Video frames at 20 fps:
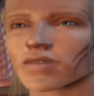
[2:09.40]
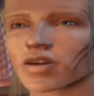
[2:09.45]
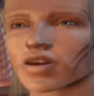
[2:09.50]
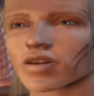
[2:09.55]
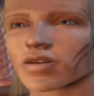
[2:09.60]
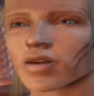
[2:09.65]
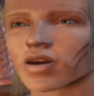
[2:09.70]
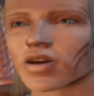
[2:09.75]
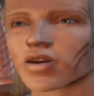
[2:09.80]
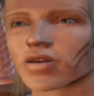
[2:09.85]
of the
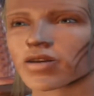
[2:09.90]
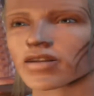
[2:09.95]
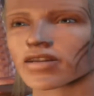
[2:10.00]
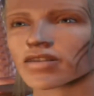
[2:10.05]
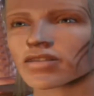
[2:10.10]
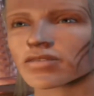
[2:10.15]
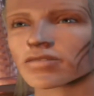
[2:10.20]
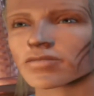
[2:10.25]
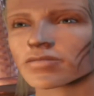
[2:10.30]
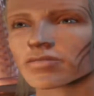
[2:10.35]

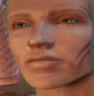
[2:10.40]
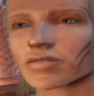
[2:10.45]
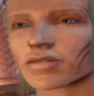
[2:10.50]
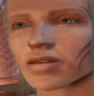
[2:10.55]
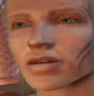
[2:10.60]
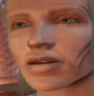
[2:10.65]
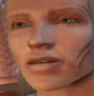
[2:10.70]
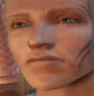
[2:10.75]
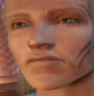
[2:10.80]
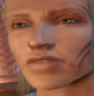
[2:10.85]
Crows.
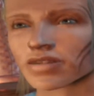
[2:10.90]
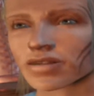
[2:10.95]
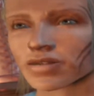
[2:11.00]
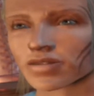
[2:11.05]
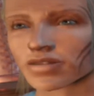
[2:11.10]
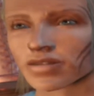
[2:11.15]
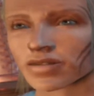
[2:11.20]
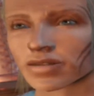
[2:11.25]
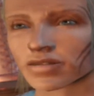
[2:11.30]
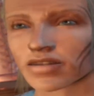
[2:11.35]
They have
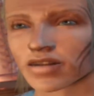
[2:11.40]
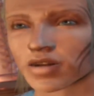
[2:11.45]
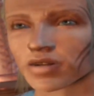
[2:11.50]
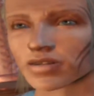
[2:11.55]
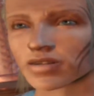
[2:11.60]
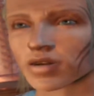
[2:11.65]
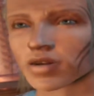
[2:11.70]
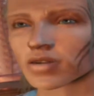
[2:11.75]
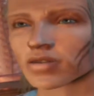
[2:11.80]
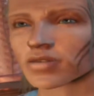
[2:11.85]
killed kings
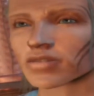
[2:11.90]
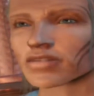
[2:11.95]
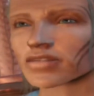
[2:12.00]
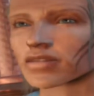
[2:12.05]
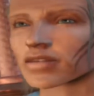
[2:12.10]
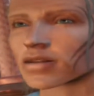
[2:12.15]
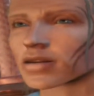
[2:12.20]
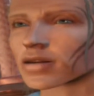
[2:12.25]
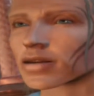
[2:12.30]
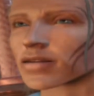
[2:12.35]
and
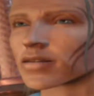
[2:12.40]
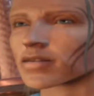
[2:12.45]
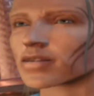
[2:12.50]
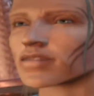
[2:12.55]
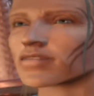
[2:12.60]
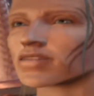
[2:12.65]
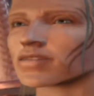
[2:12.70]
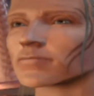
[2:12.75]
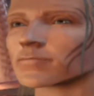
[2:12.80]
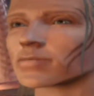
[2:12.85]
queens. That
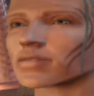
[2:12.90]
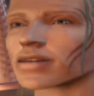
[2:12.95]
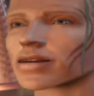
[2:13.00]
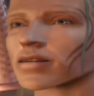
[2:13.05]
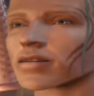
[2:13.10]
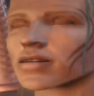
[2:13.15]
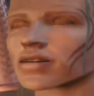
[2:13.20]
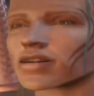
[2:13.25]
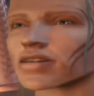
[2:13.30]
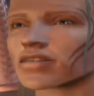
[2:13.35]
is simply
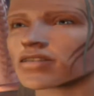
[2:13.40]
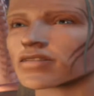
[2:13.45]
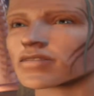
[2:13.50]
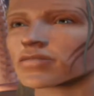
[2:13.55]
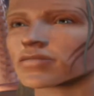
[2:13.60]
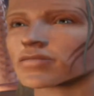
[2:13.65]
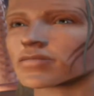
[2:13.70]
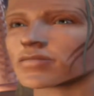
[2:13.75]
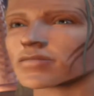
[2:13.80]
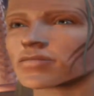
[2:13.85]
how it
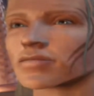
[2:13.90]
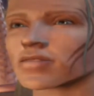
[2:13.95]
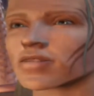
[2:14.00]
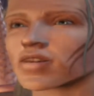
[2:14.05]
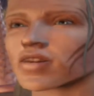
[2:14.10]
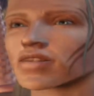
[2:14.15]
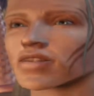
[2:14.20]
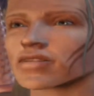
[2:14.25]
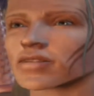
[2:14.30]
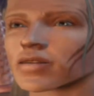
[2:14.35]
is.
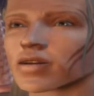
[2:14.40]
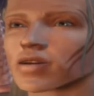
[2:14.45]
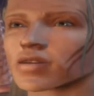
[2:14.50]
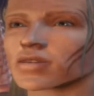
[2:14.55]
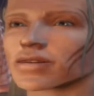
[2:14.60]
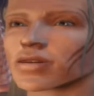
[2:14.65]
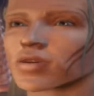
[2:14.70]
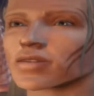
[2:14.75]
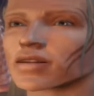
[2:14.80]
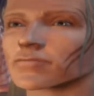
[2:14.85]
As it
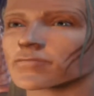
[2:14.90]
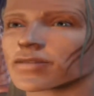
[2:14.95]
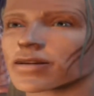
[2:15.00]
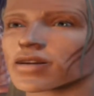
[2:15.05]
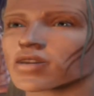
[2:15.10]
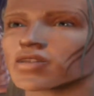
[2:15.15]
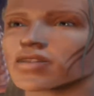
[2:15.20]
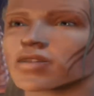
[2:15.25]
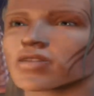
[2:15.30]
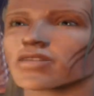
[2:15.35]
turned out, the
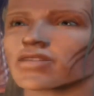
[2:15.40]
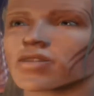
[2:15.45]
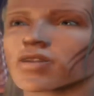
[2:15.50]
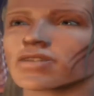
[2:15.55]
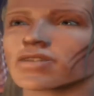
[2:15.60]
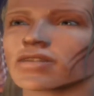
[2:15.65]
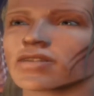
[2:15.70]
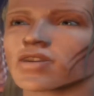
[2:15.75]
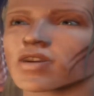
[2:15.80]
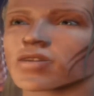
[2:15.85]
maid in
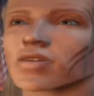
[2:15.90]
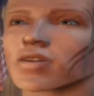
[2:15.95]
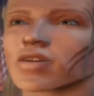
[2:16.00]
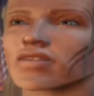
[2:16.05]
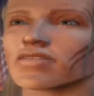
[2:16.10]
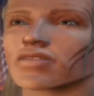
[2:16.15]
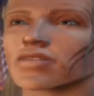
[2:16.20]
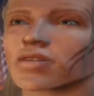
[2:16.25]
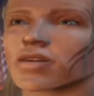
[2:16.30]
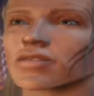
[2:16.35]
question
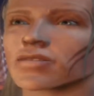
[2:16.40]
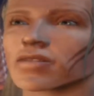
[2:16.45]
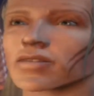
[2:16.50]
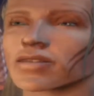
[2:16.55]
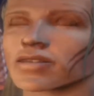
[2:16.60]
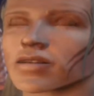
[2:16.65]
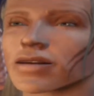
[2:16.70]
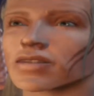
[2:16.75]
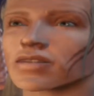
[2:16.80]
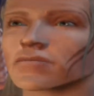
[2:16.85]
was quite a
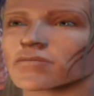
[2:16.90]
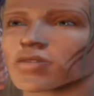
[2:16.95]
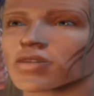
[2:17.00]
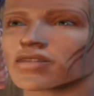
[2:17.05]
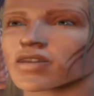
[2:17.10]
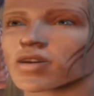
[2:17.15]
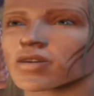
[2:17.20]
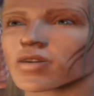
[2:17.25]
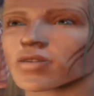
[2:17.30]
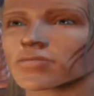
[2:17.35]
delightful
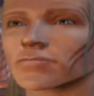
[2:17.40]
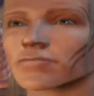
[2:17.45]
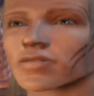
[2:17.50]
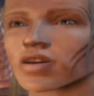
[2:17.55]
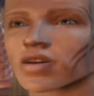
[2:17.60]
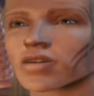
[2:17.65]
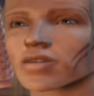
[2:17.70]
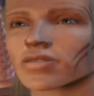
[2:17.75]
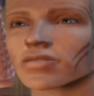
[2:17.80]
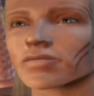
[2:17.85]
young
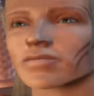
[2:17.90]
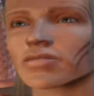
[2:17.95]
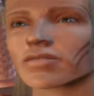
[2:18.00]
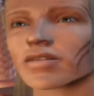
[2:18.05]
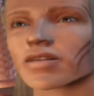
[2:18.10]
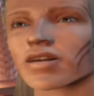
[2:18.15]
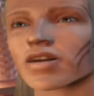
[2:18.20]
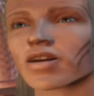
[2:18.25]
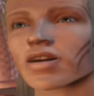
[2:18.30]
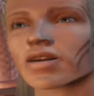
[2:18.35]
woman.
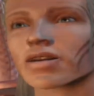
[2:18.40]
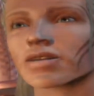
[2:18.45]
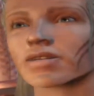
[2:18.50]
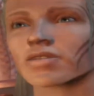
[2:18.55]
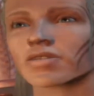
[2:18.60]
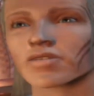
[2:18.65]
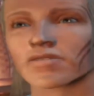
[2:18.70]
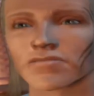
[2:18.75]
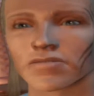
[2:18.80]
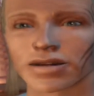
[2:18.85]

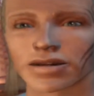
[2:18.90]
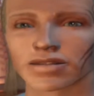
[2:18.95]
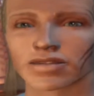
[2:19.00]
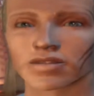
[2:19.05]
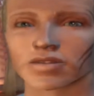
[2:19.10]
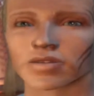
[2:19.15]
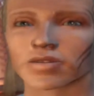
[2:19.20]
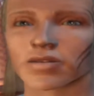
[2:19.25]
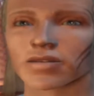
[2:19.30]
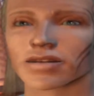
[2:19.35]
Long,
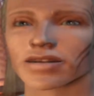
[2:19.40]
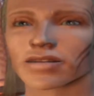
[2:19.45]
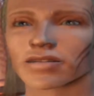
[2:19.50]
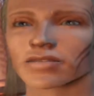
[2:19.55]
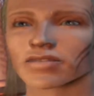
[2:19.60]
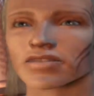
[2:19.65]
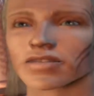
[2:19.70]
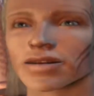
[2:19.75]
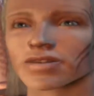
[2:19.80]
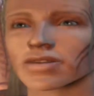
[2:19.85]
divine
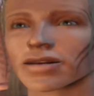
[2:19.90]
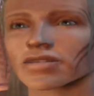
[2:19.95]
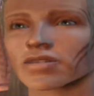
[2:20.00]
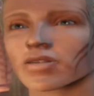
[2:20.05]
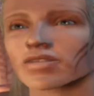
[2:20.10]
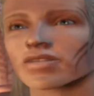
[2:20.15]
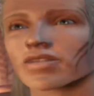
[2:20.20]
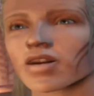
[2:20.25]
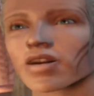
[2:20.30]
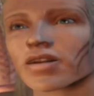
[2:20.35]
legs, as I
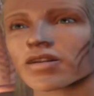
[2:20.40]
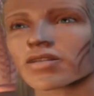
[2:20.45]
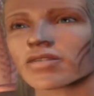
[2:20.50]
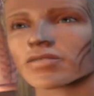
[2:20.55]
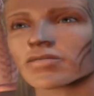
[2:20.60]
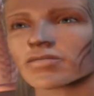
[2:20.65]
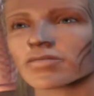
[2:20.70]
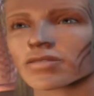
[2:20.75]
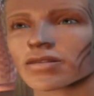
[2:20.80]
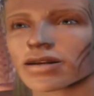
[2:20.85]
recall.
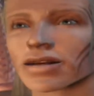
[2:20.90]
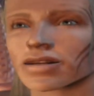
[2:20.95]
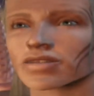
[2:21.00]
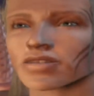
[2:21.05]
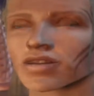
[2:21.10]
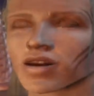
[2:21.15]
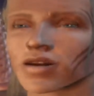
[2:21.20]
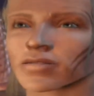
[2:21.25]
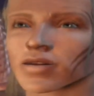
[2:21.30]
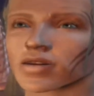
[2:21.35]
I
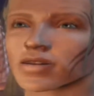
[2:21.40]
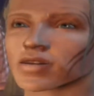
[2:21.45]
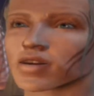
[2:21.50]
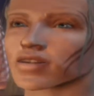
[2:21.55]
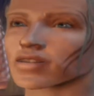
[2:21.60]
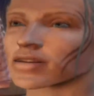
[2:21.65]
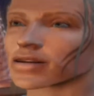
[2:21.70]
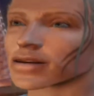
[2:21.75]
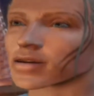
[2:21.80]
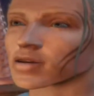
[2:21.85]
caught her in
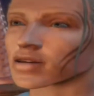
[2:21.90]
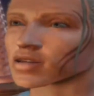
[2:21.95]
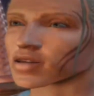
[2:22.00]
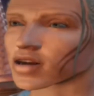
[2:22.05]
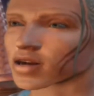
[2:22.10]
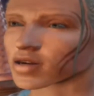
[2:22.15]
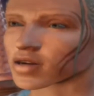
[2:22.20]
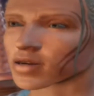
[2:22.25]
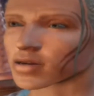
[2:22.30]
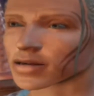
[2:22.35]
a carriage
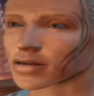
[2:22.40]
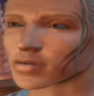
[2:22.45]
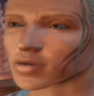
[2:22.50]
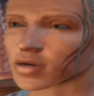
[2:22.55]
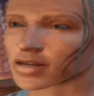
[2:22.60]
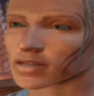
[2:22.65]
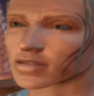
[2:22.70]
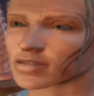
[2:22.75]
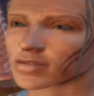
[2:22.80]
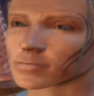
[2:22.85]
on her way to
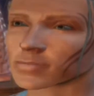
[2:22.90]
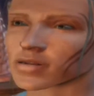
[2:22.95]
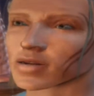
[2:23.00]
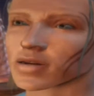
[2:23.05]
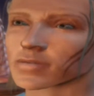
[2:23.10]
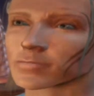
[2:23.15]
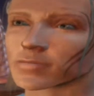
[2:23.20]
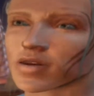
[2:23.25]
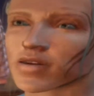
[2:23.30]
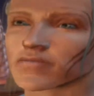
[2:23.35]
escape to
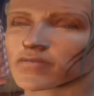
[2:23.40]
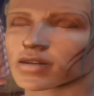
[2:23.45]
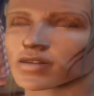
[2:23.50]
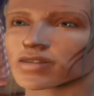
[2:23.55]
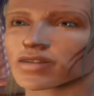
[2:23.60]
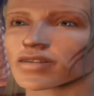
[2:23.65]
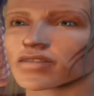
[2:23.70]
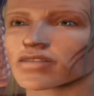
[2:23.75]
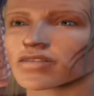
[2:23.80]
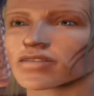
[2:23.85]
the
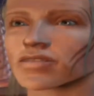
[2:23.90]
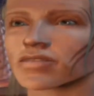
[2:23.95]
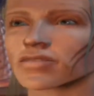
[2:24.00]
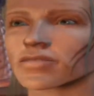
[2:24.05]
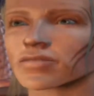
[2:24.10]
provinces.